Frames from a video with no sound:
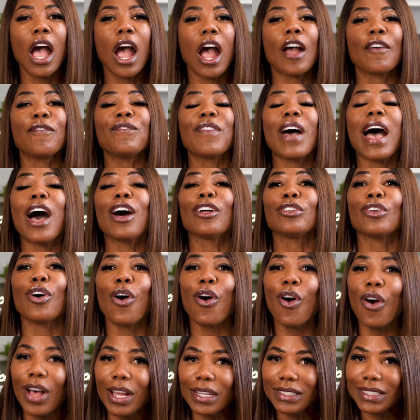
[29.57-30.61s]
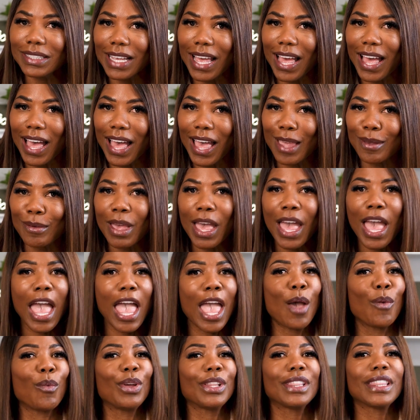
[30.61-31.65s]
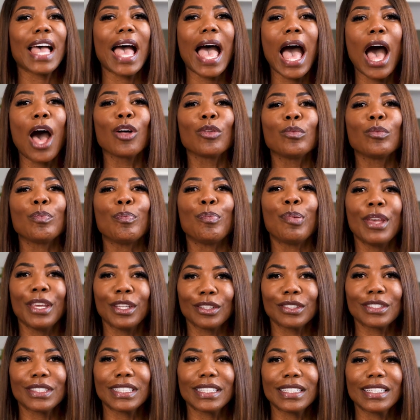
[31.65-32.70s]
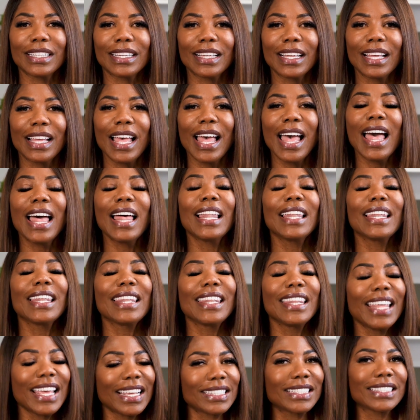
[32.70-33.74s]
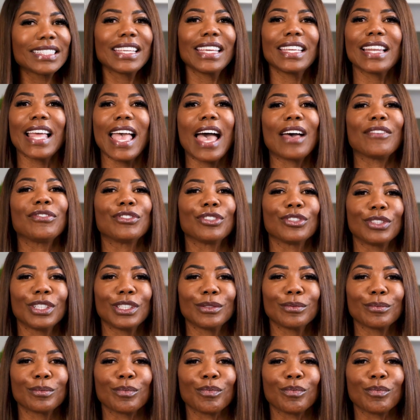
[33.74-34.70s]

are filed on time and without penalty. Let's get after it.